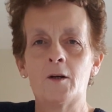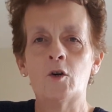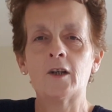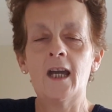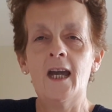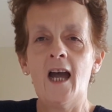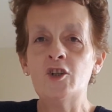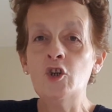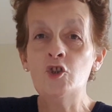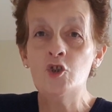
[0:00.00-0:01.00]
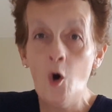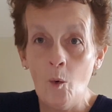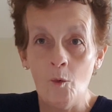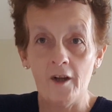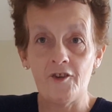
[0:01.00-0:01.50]
Okay, and you know
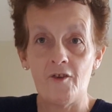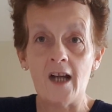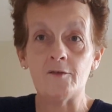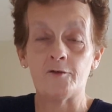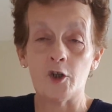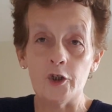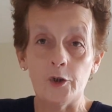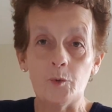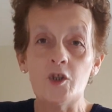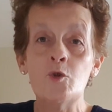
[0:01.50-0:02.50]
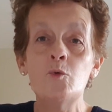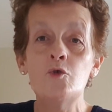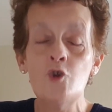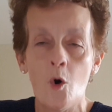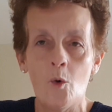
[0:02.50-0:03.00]
what's right for you. You
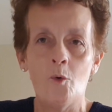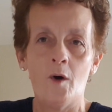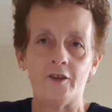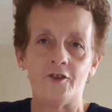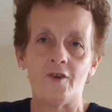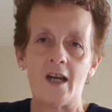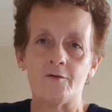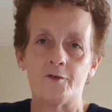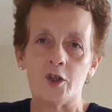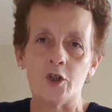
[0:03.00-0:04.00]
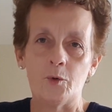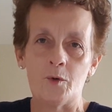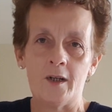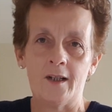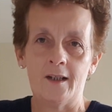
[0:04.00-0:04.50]
know what's right for you.